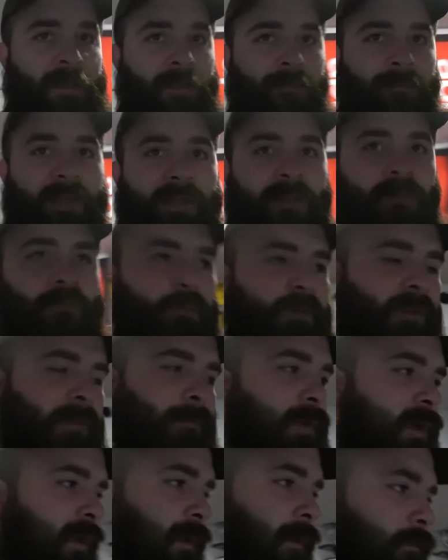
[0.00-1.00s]
make it really
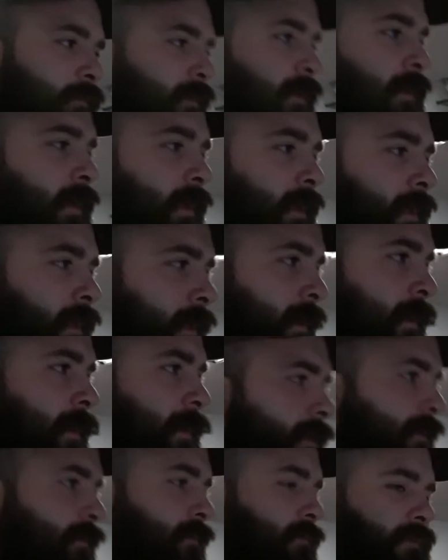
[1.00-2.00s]
pop.
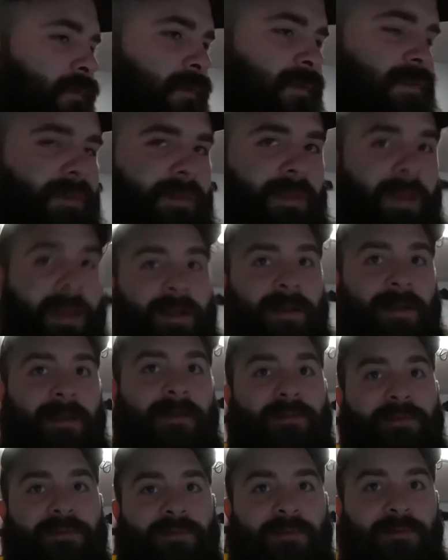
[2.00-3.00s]
Reason that kind
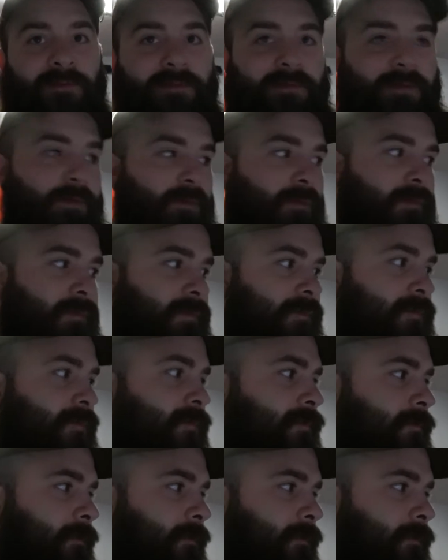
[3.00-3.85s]
of started though is